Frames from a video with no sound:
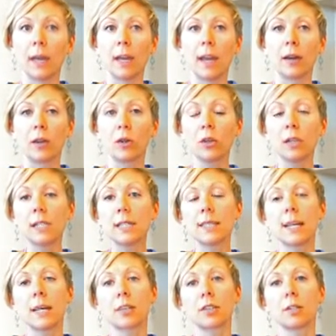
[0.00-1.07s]
and early
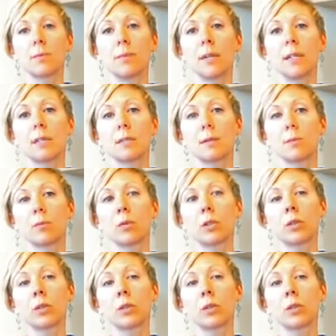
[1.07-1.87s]
detection means more